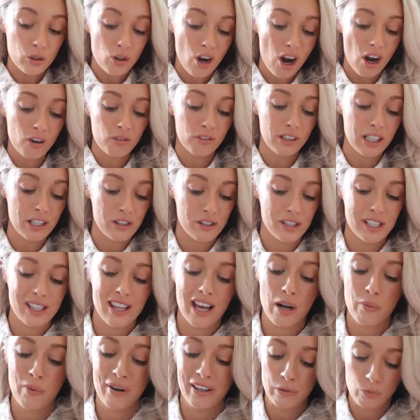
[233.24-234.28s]
you can't really see
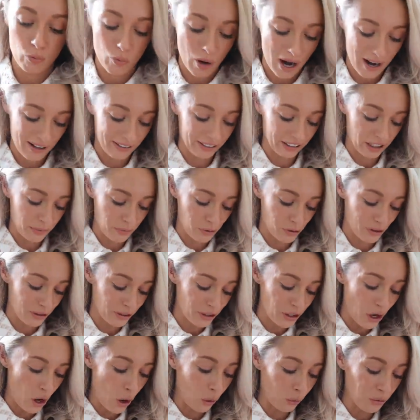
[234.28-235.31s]
that when I'm wearing them, so I'm
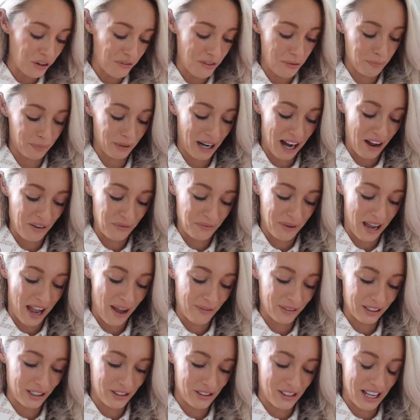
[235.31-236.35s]
going to hold up the brown pair
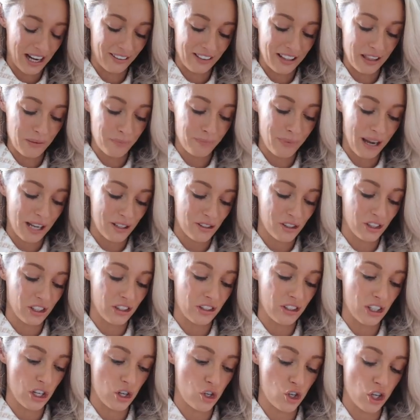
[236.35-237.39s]
because they are in the best
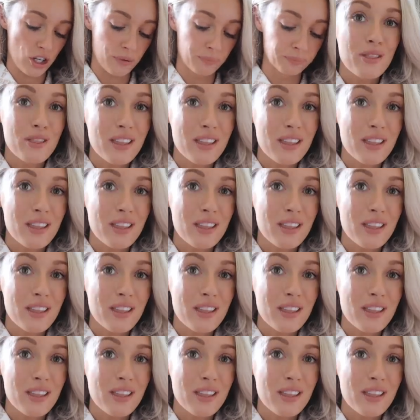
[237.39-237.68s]
condition.